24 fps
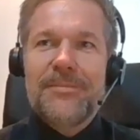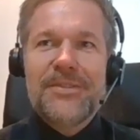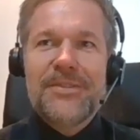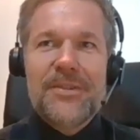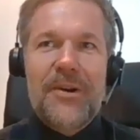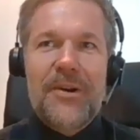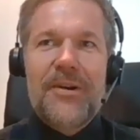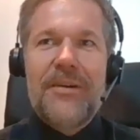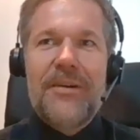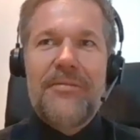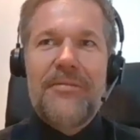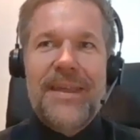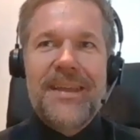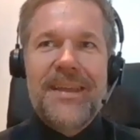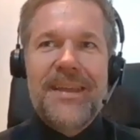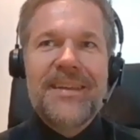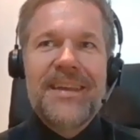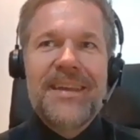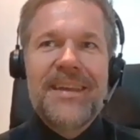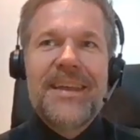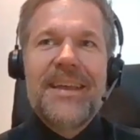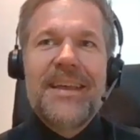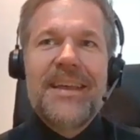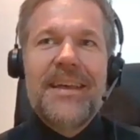So I
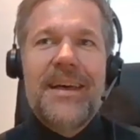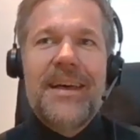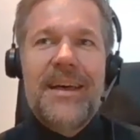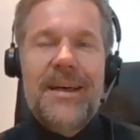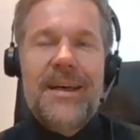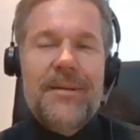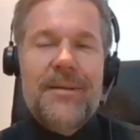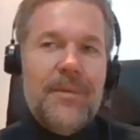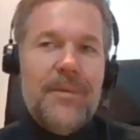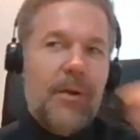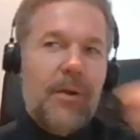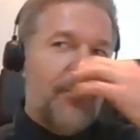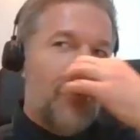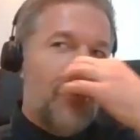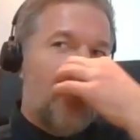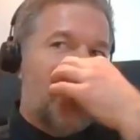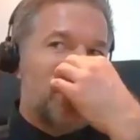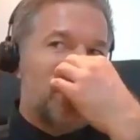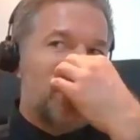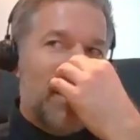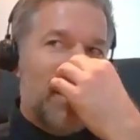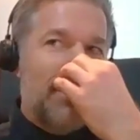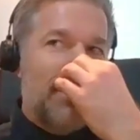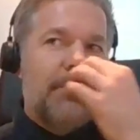think, of
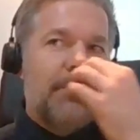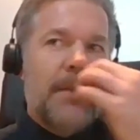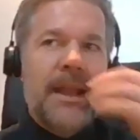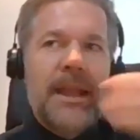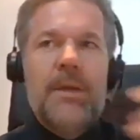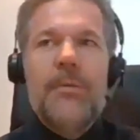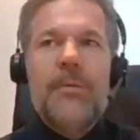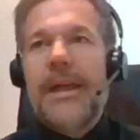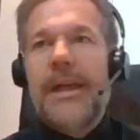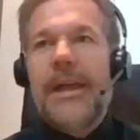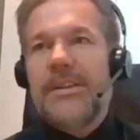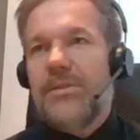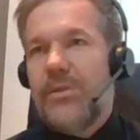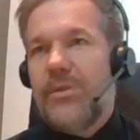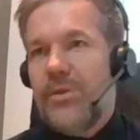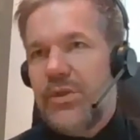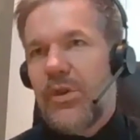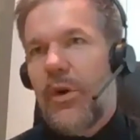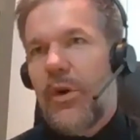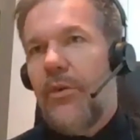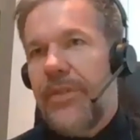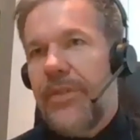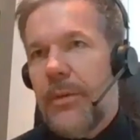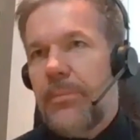course, there are many ways to
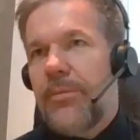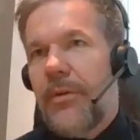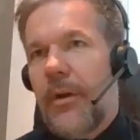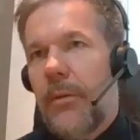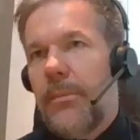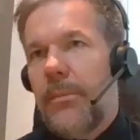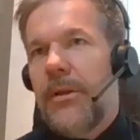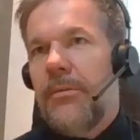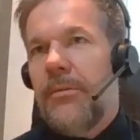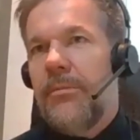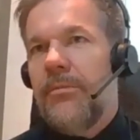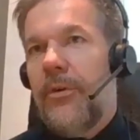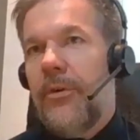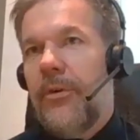solve that problem.